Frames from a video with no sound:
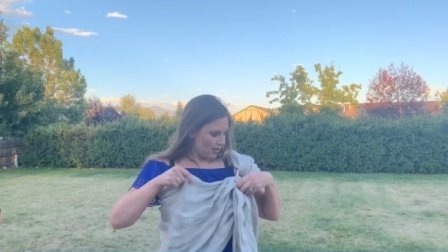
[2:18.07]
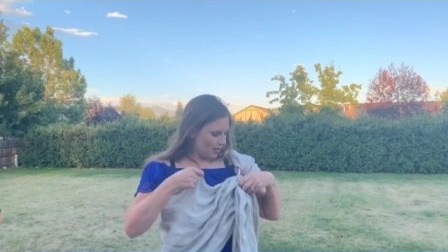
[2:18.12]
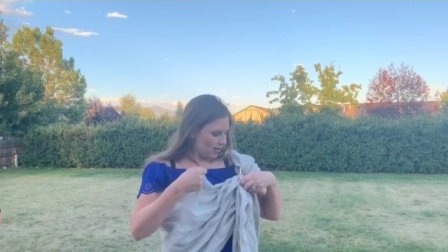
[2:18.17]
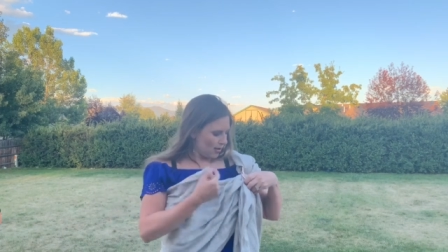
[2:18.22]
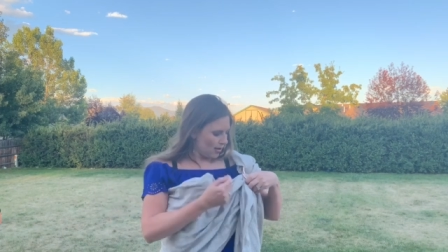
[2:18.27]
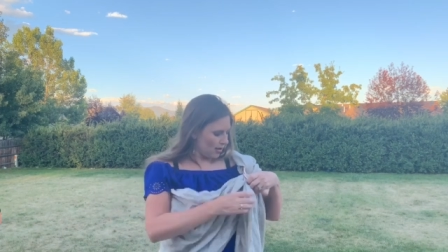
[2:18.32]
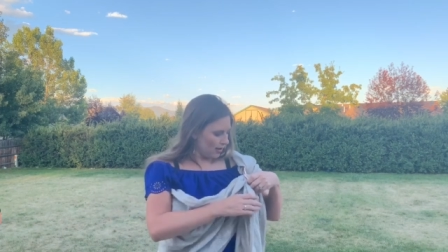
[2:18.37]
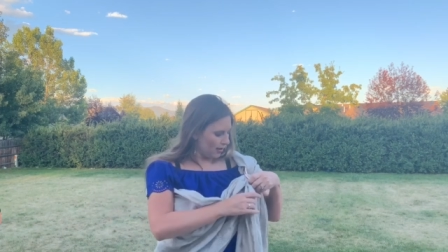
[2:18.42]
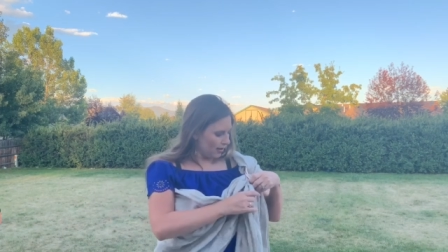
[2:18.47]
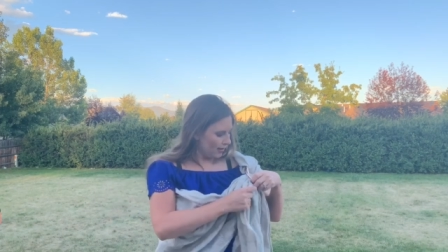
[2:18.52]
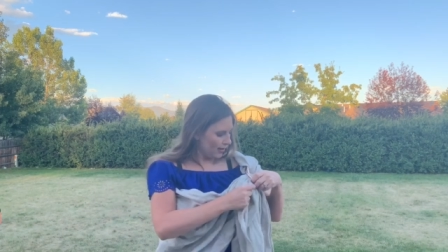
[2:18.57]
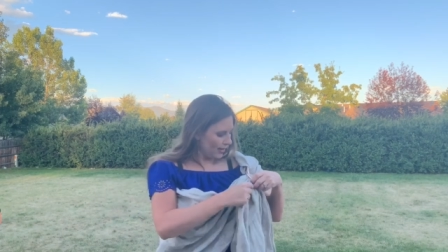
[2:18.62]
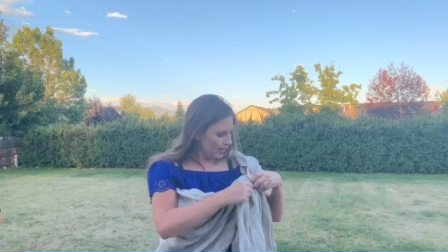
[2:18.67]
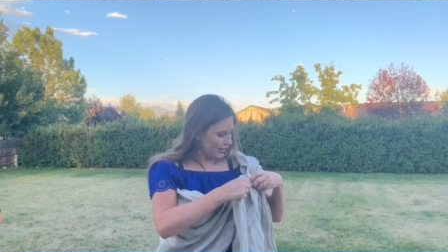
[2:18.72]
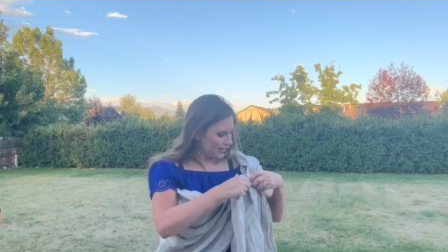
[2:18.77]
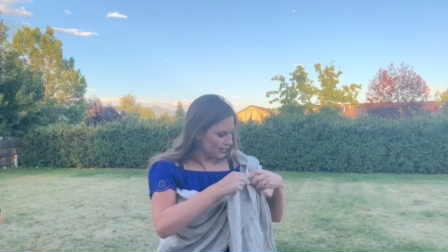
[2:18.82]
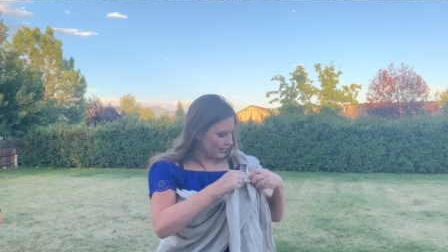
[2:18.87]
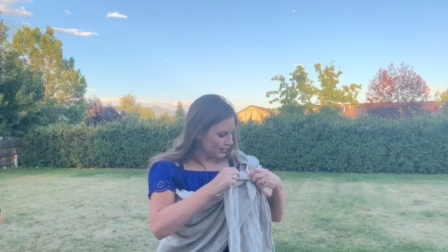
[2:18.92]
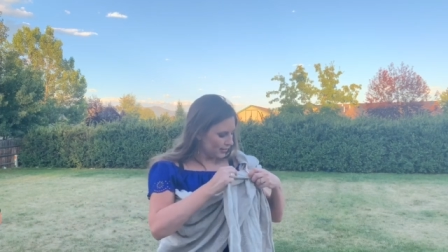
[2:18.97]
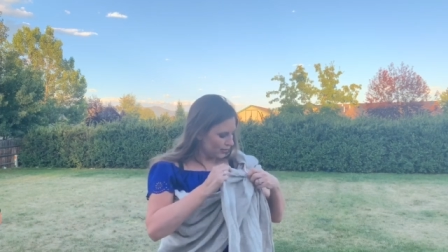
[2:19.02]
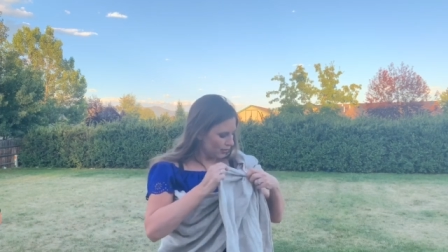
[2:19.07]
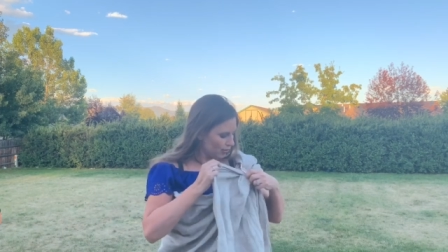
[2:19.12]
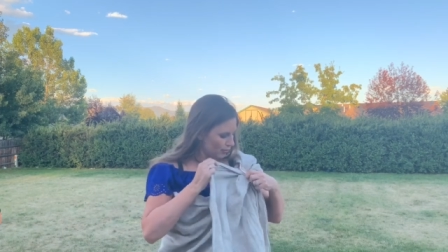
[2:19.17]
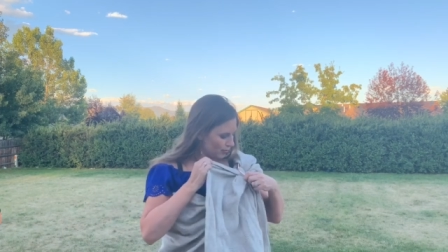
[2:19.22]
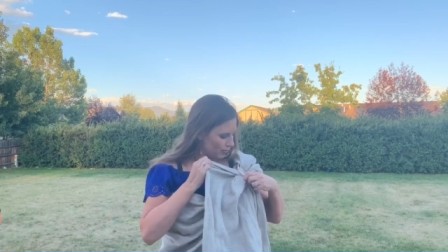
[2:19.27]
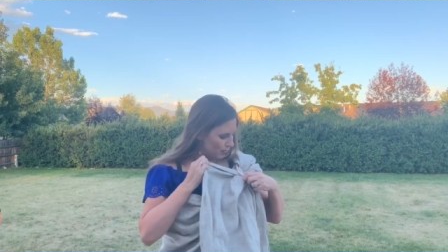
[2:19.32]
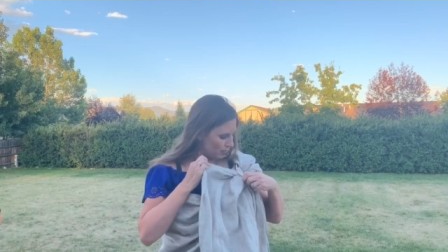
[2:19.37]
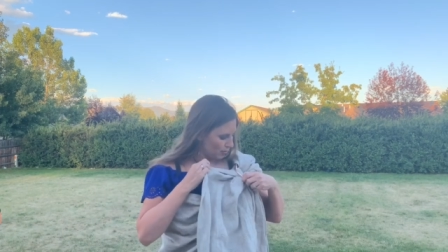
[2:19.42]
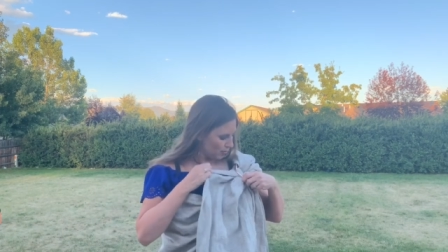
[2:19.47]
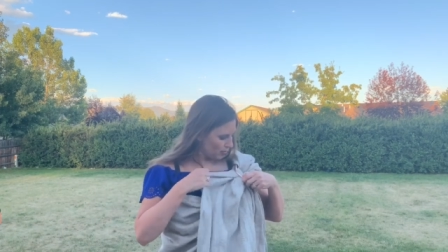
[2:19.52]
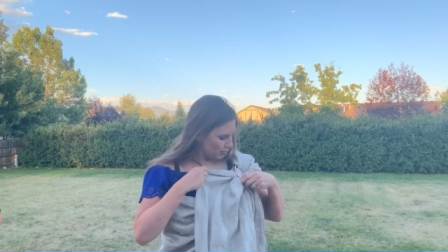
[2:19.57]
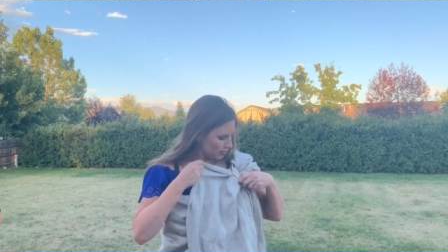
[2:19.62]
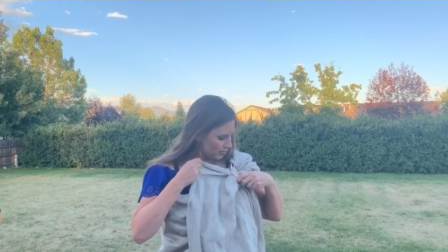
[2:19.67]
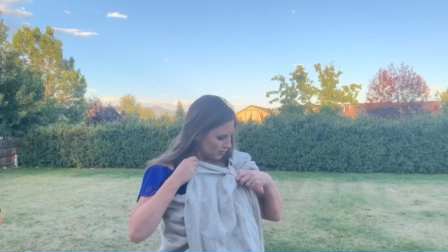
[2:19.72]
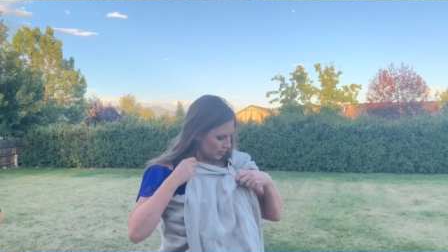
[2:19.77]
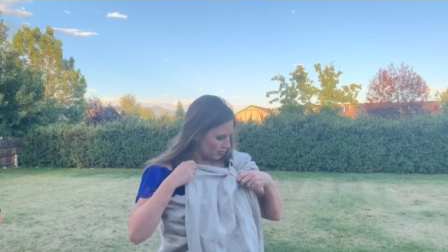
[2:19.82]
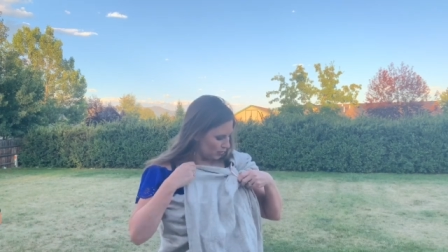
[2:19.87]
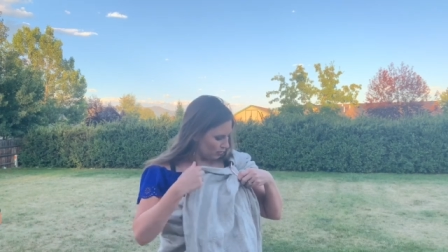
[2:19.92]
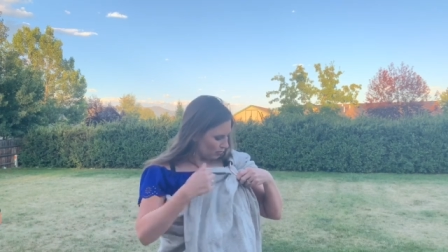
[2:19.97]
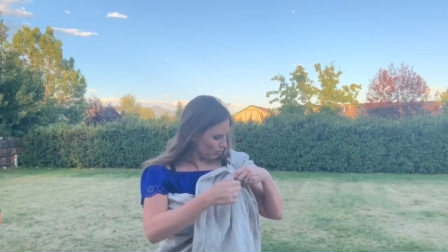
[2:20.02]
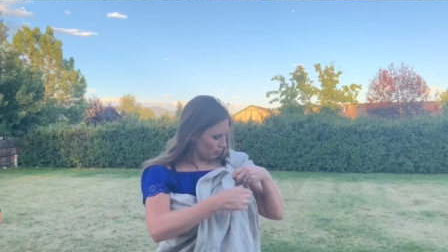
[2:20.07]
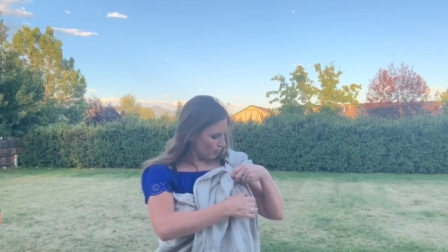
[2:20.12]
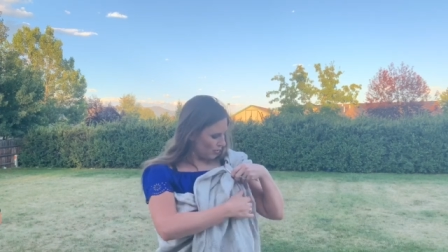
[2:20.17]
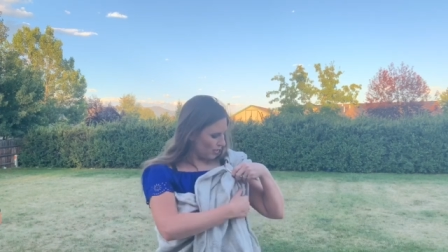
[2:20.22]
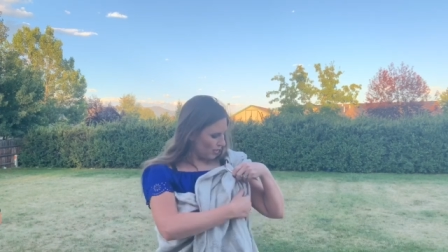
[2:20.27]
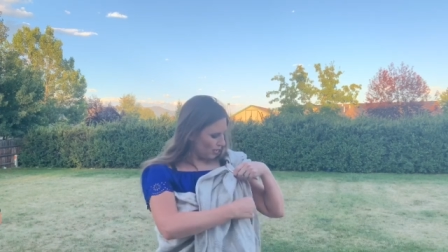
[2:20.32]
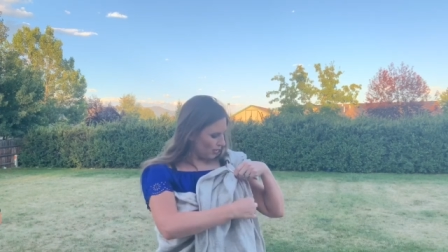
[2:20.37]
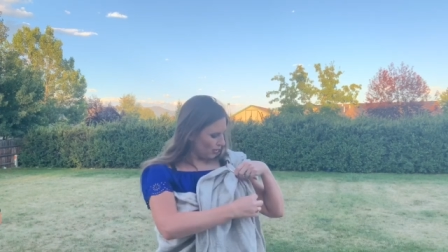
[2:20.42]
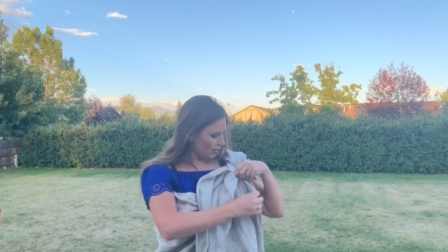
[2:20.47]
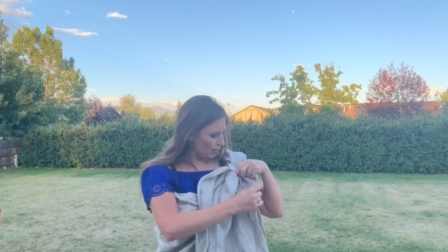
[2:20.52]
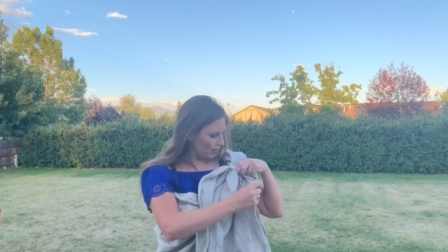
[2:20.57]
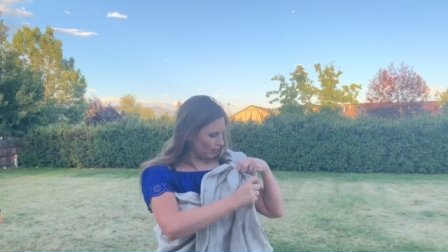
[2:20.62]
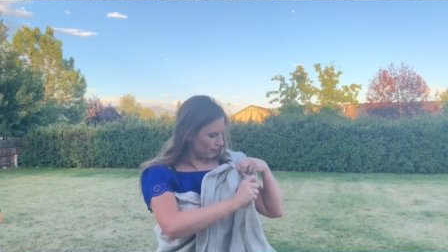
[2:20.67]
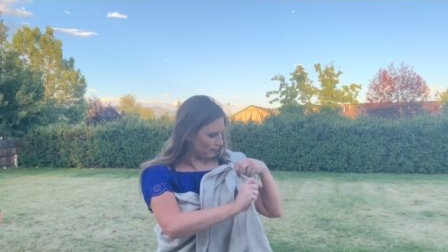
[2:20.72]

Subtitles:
Alright, so I'm going to pull this through here.